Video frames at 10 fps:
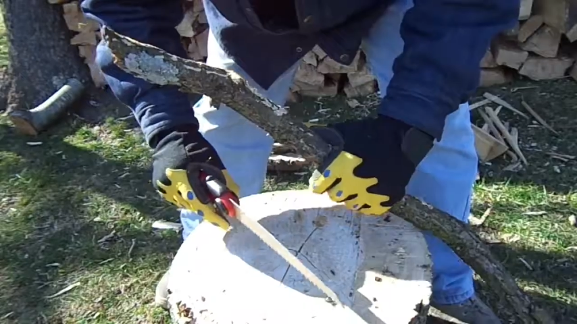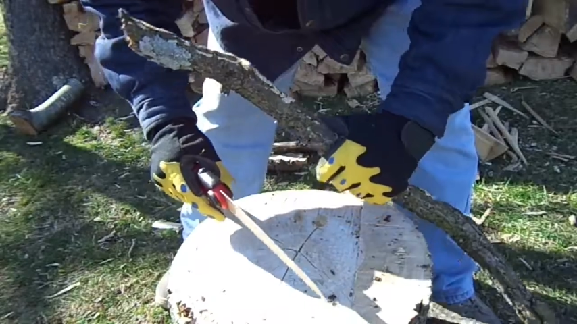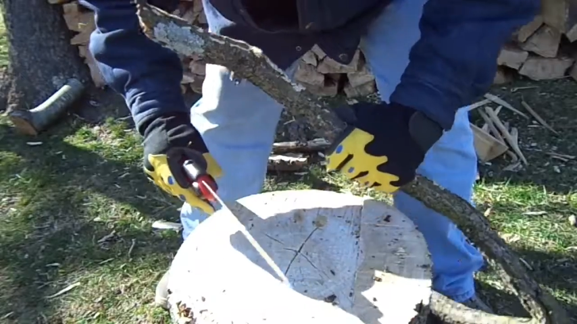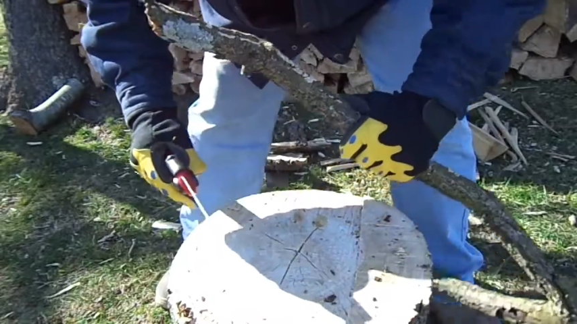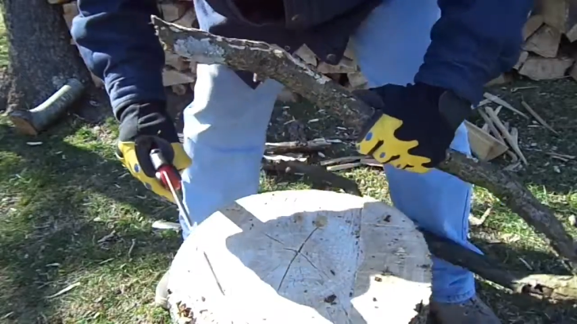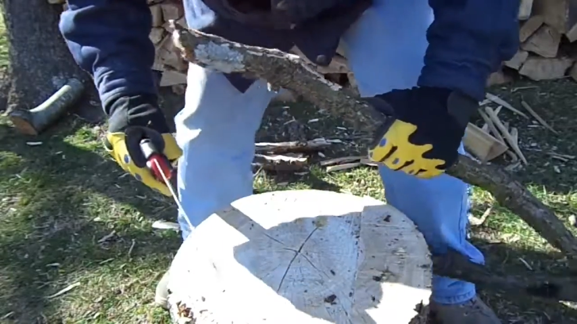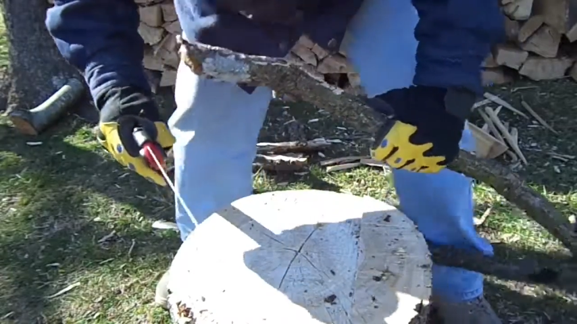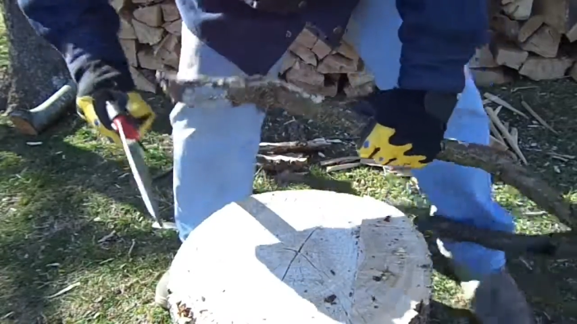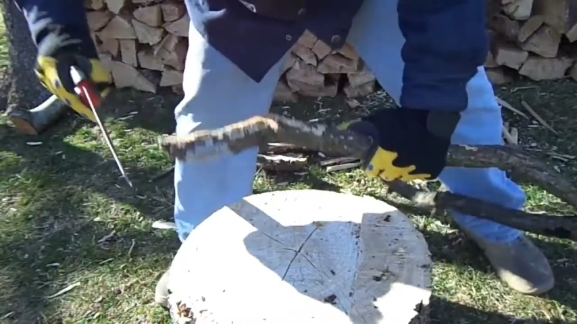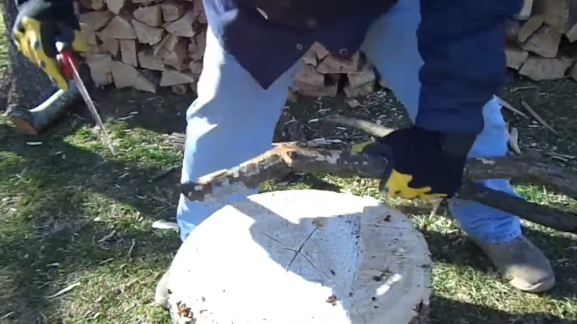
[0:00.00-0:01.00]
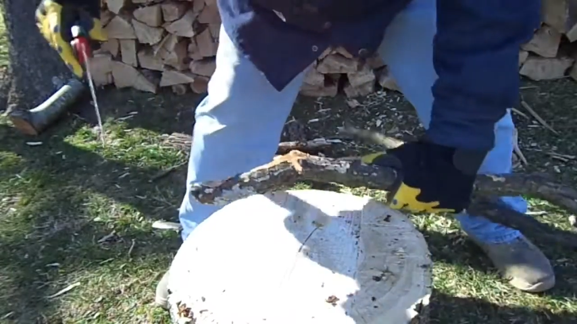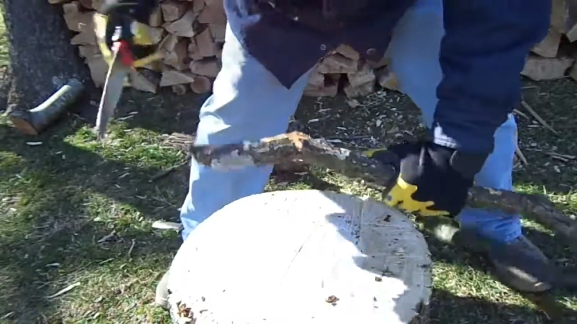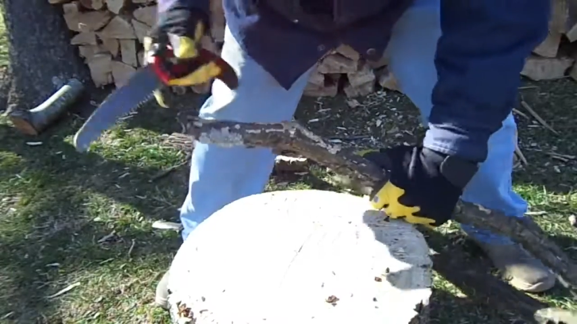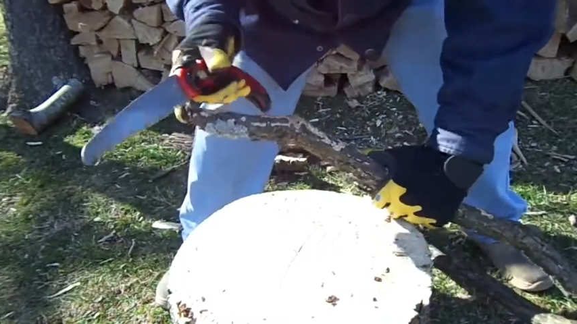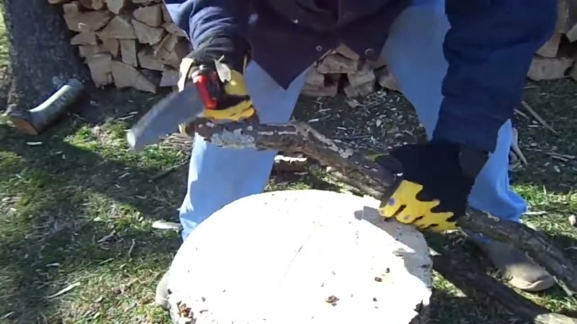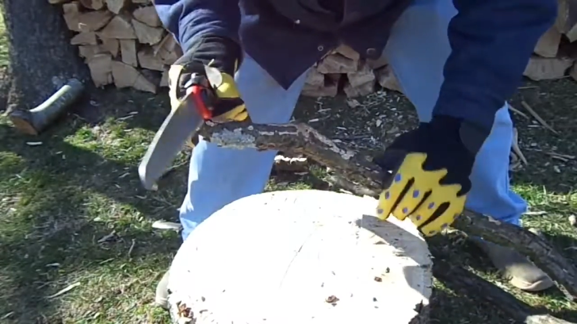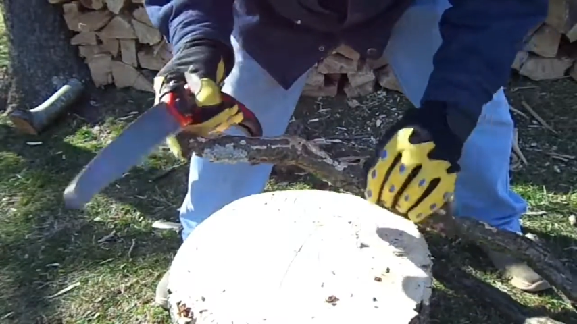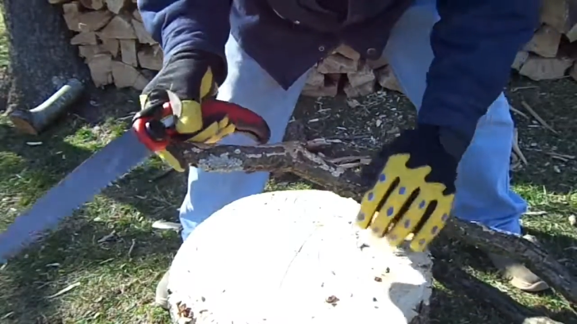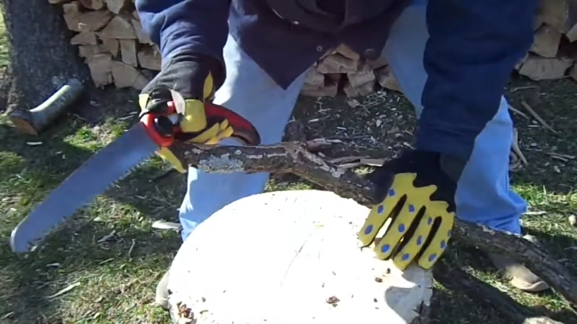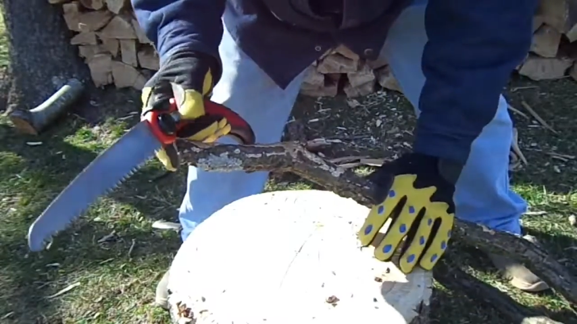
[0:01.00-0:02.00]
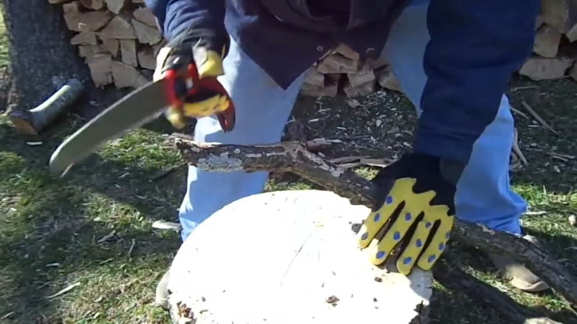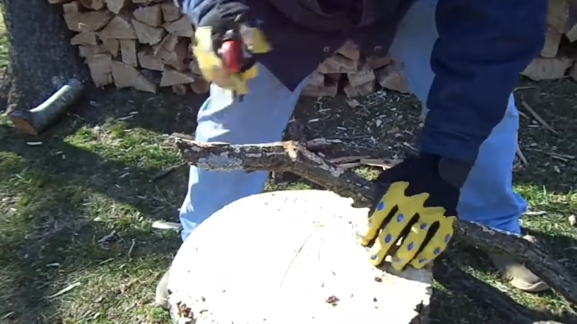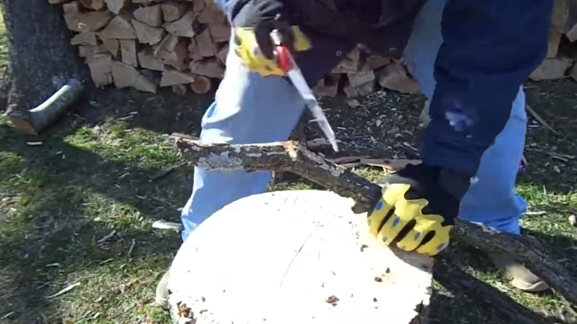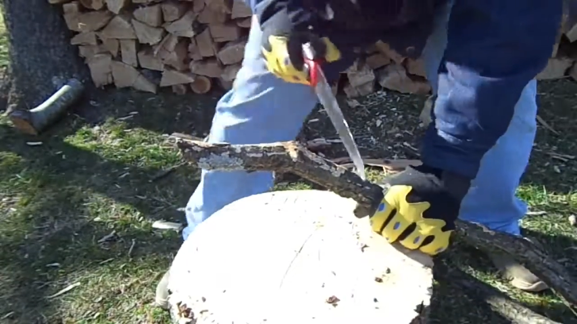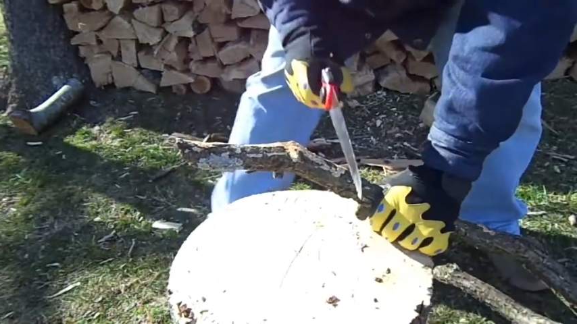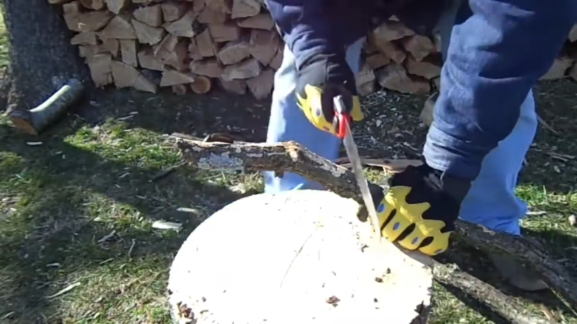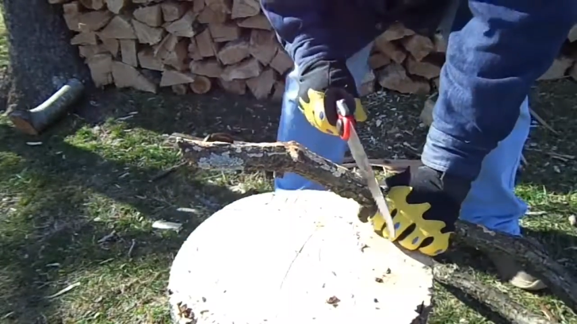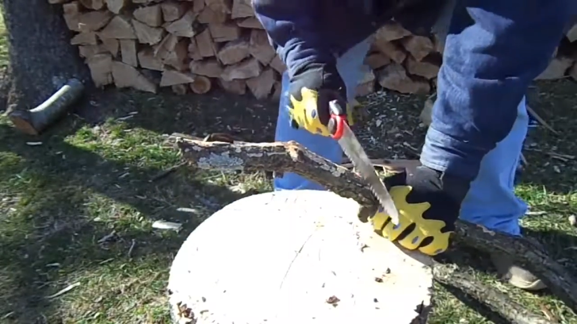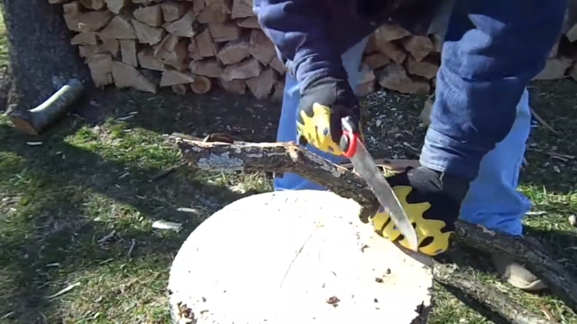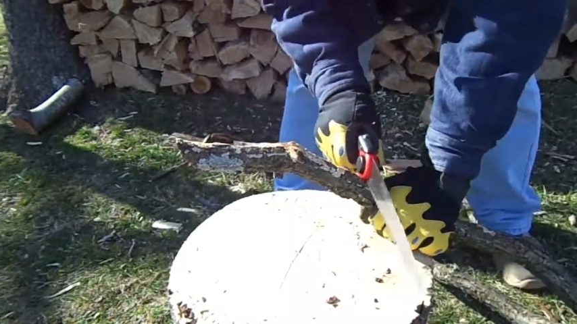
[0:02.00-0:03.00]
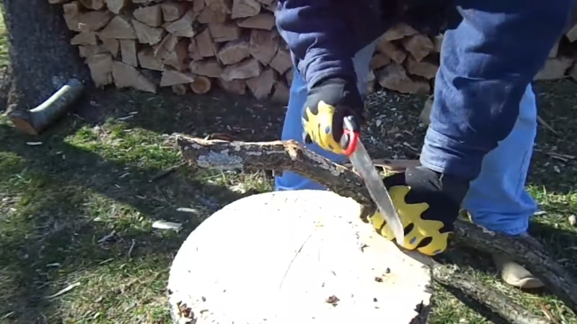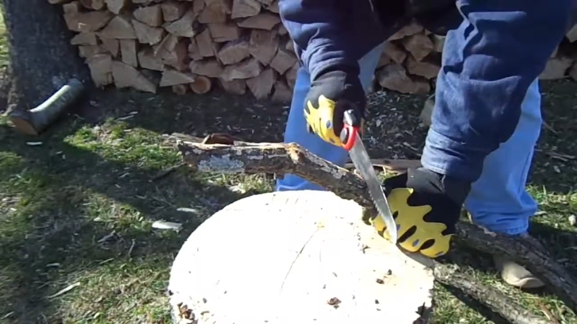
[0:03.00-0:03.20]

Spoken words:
[unreadable: no face in view]